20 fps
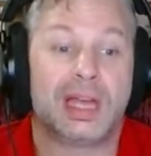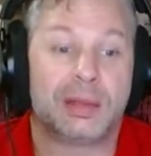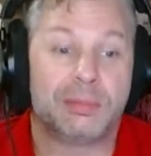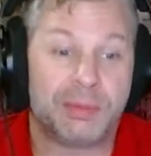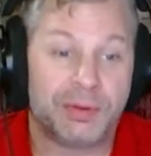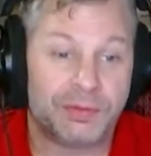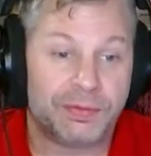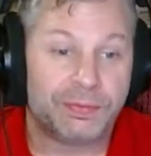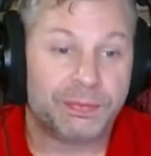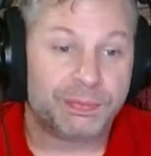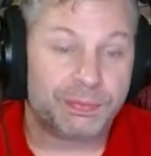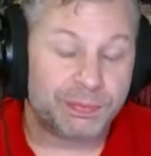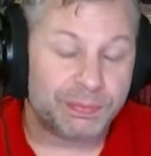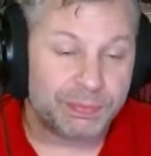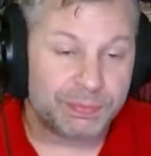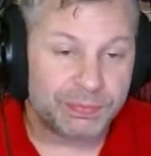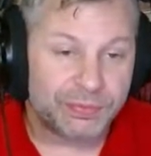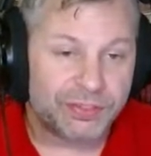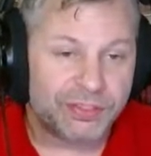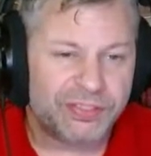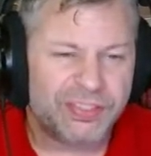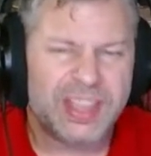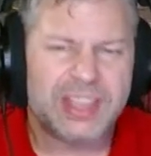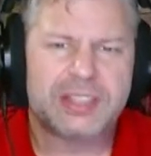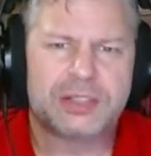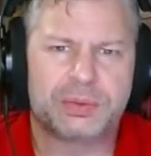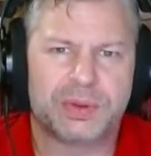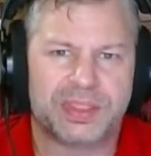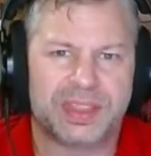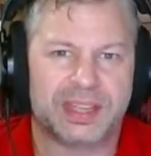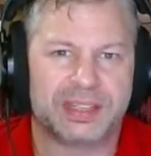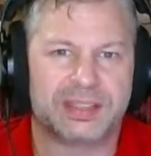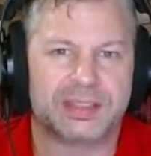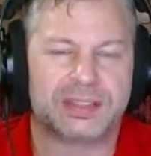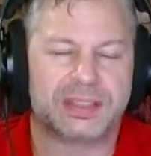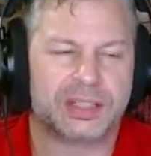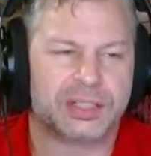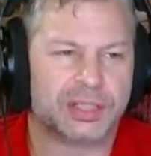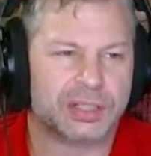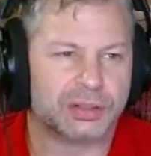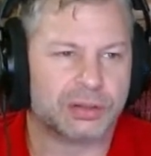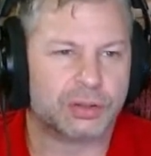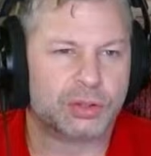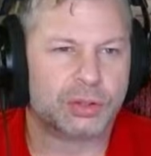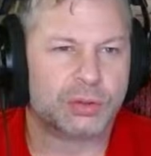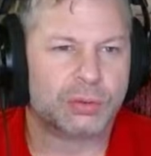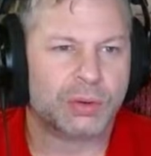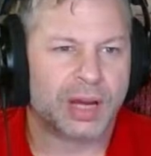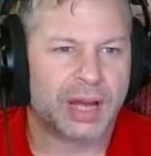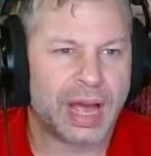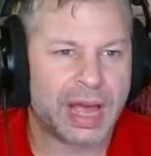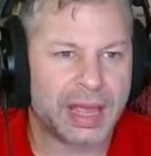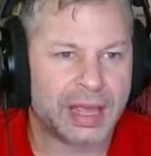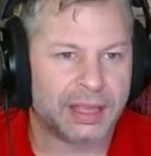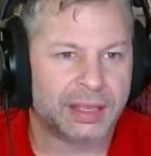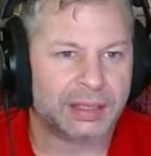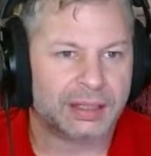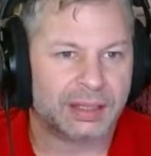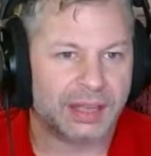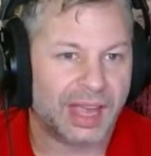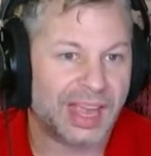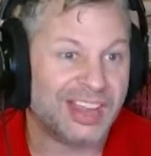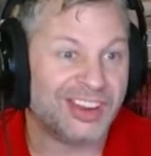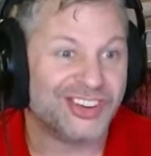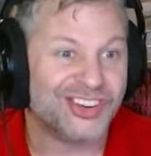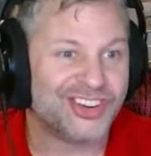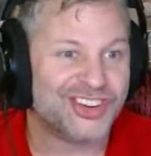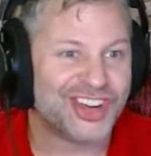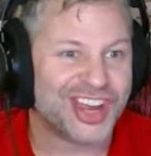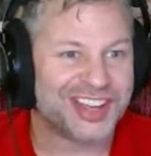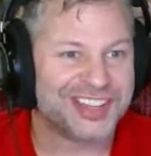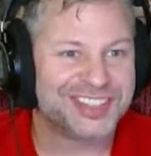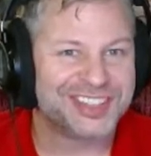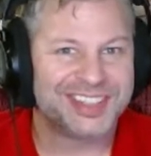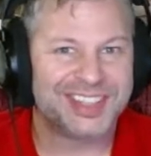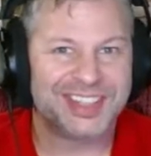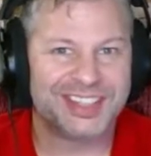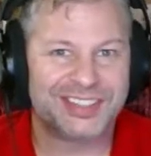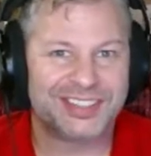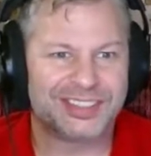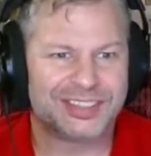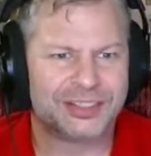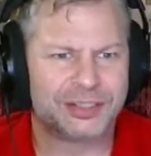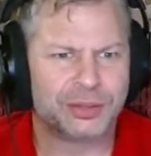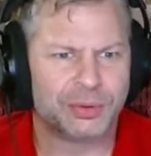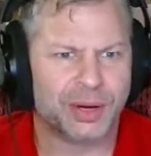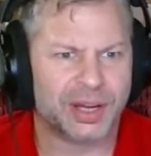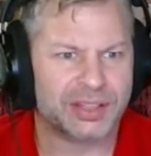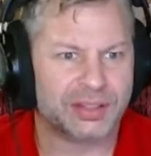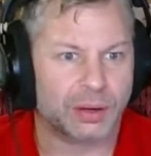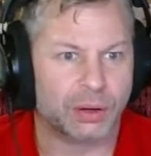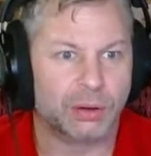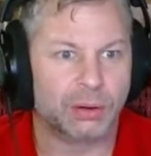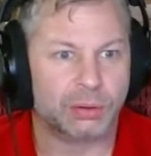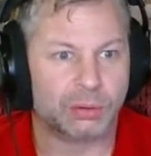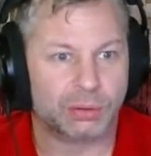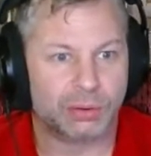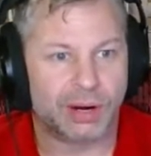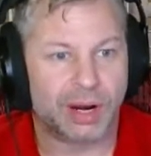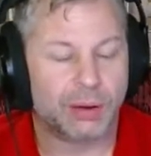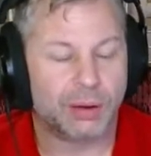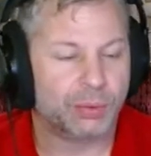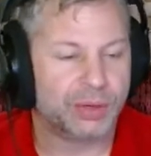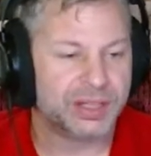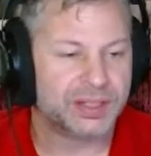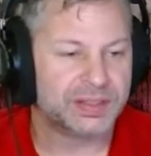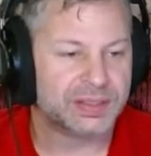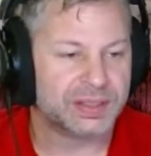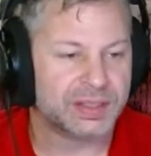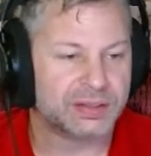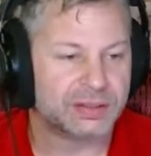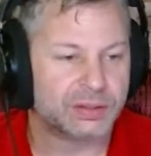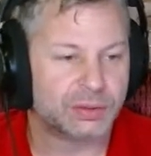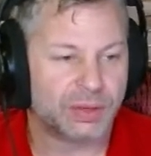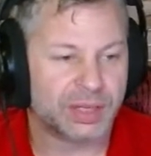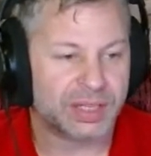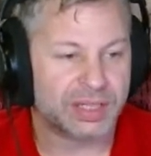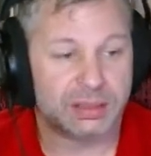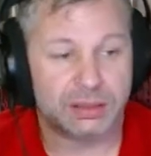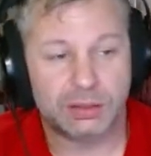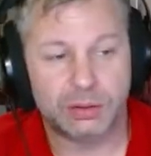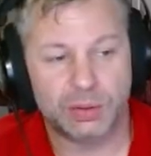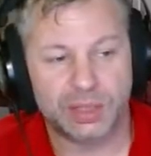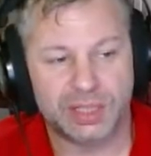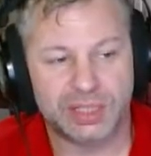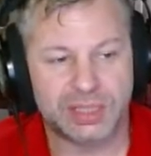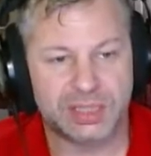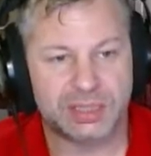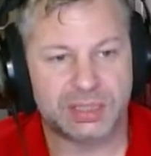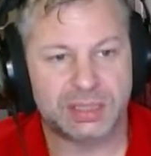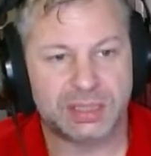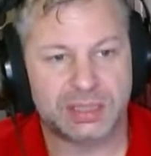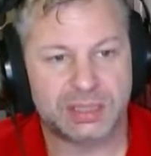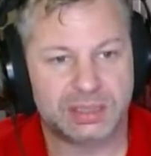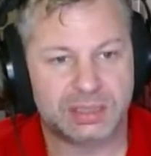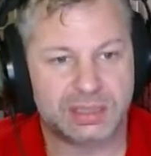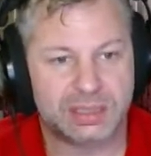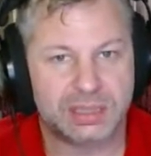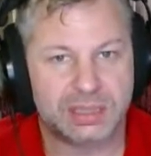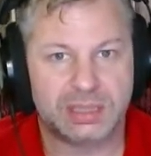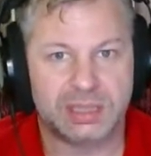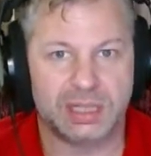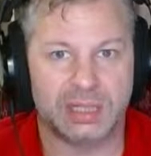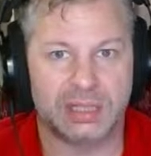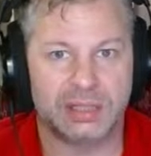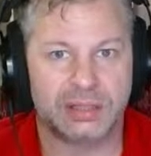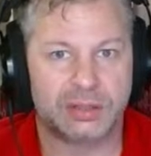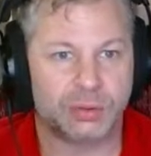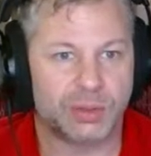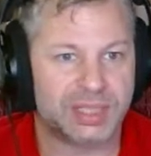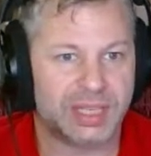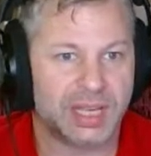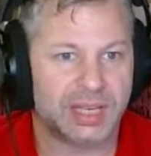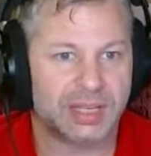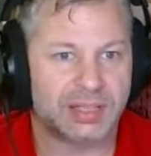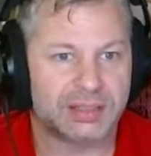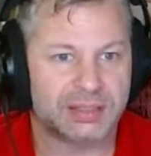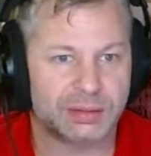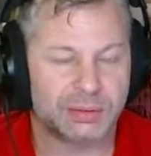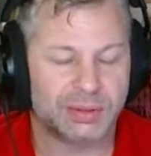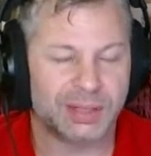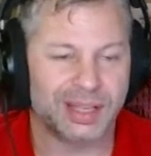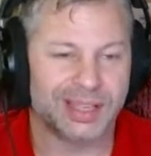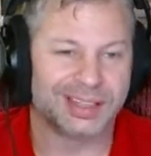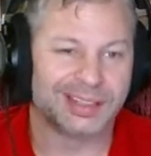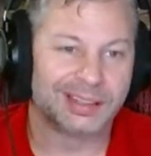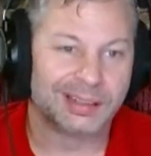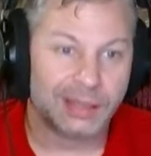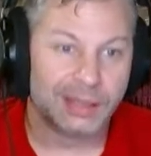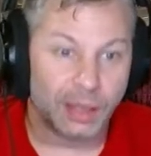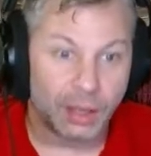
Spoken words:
be faced with that decision. Do I ingest this? Do I, oh crap, what is this? Do I just steal it? Do I take it? Something like